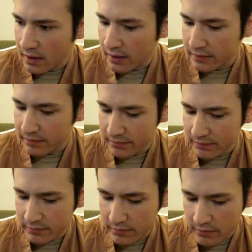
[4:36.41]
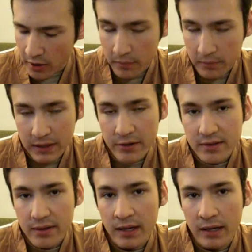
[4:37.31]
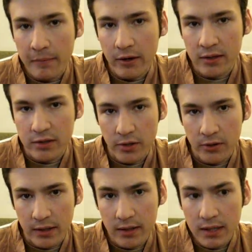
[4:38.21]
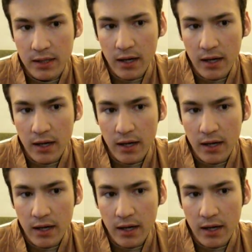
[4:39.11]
But here's the thing about Ahsoka.